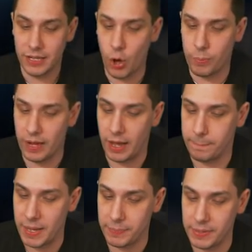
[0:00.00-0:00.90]
Open
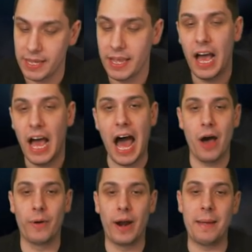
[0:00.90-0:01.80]
up, Pimpy.
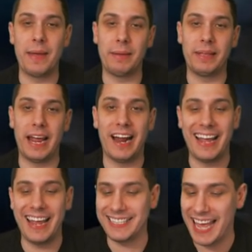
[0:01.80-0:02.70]
All right, baby, there it
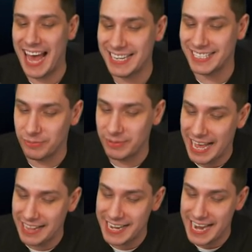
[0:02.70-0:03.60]
is, guys. So we
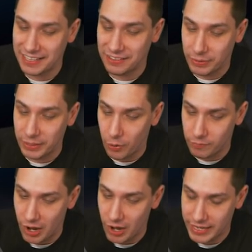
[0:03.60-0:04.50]
got the 93
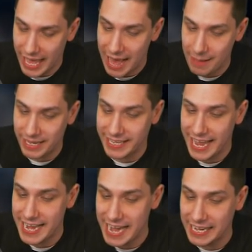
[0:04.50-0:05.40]
overall Cobb.
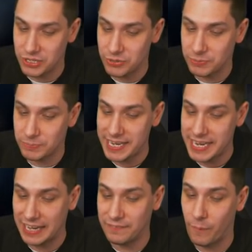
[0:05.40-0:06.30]
Again, 92 speed,
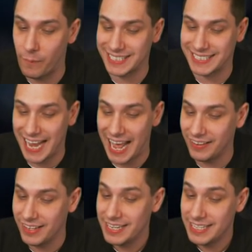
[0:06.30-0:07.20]
94
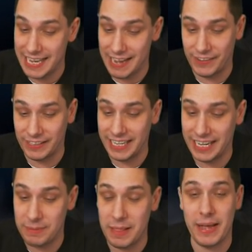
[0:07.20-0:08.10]
Excel. Definitely going
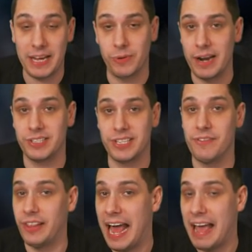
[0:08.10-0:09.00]
to be the best wide
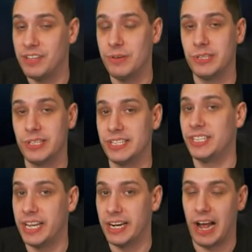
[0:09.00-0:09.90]
receiver that I've used this
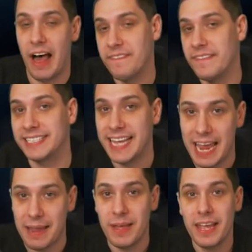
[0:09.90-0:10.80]
year on this
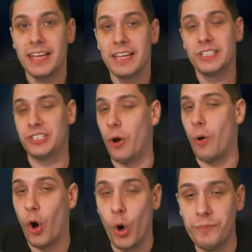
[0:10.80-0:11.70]
game. So
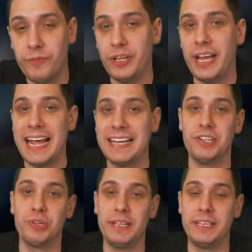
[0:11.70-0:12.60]
hopefully you guys
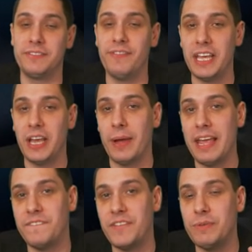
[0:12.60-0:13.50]
enjoyed this video.
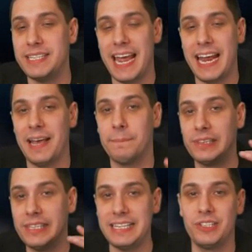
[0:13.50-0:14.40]
If you did,
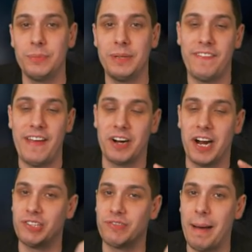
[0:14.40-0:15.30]
please do me a favor
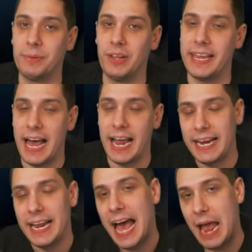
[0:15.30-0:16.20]
and drop a like on it.
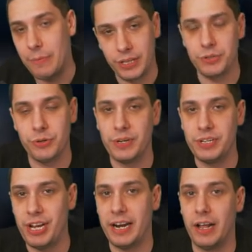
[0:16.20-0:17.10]
I really do
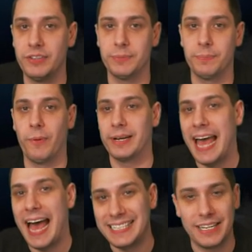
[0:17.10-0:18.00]
appreciate all the support,
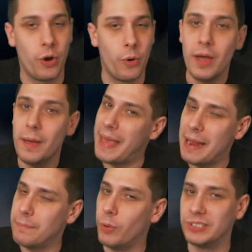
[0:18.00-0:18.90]
guys. I know
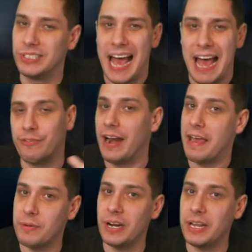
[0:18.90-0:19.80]
Madden Mobile's not for
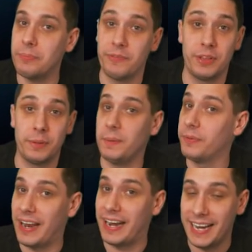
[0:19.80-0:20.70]
everybody, but for the people
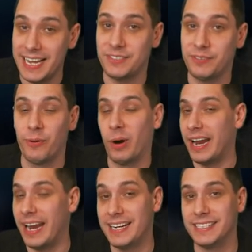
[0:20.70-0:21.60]
that it is for,
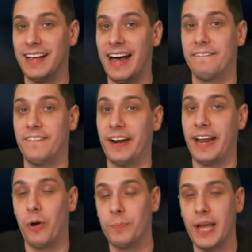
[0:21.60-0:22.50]
it is a lot of fun. I
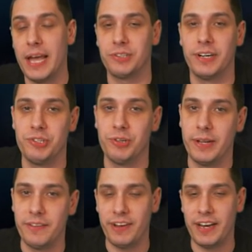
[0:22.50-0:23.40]
hope you guys are
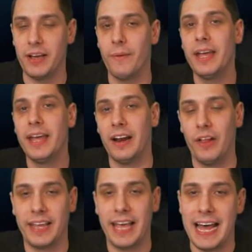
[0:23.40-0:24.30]
enjoying the video and all
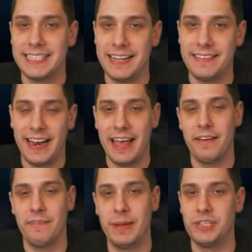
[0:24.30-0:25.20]
the content that I
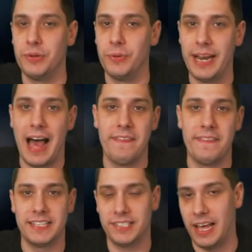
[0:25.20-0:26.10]
have been doing on
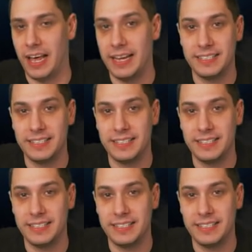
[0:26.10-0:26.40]
this uh,